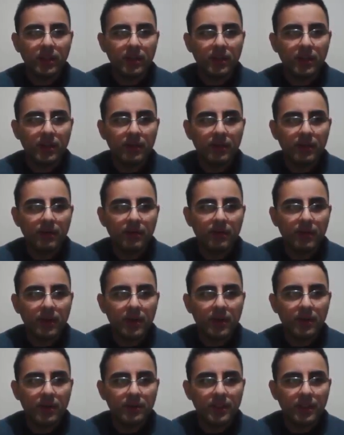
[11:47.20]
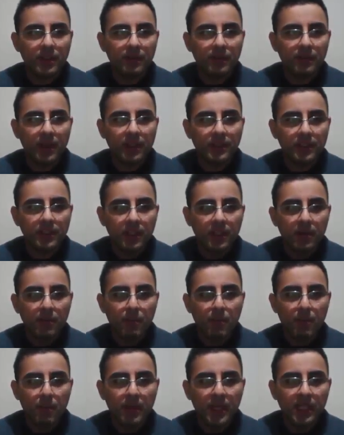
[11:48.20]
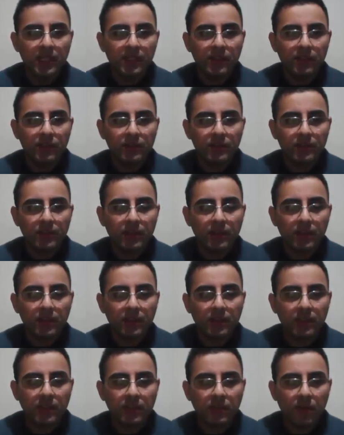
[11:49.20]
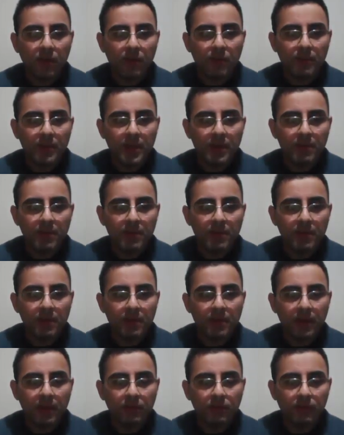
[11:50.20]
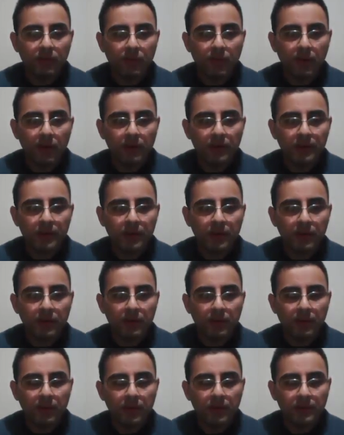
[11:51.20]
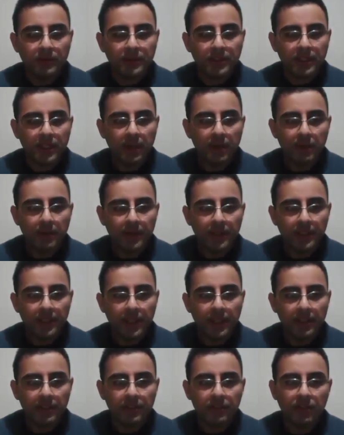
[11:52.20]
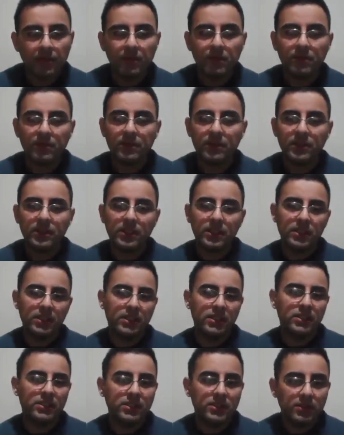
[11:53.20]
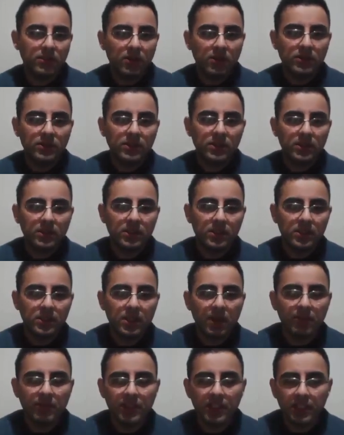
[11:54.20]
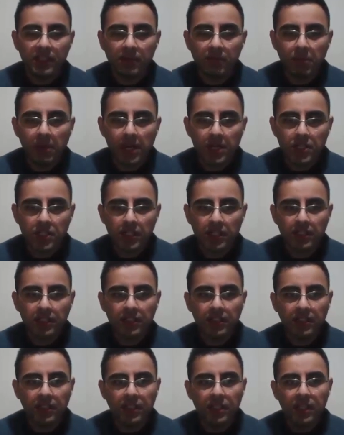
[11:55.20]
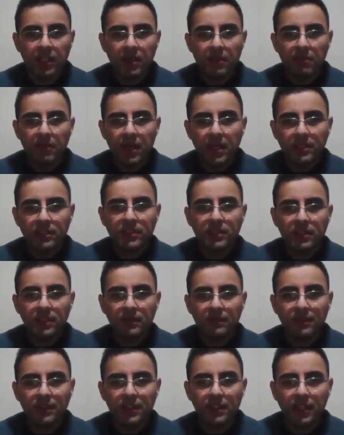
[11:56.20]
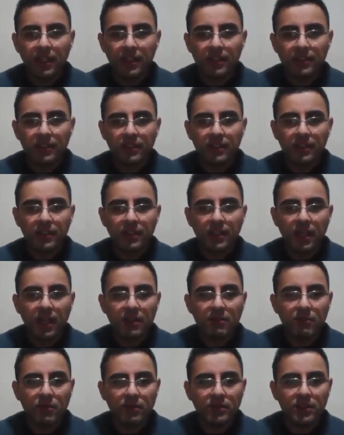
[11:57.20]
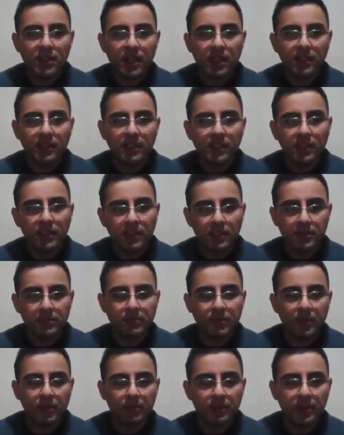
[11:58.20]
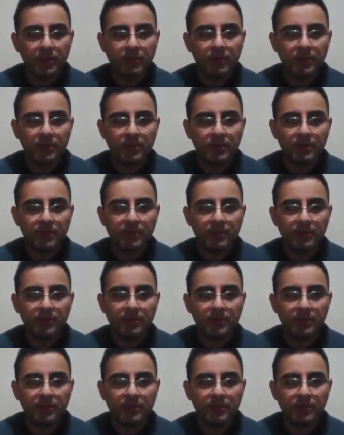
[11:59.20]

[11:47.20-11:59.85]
this coronavirus infected millions uh, of people around the world, world every year so it's not something special but if it has high mortality it's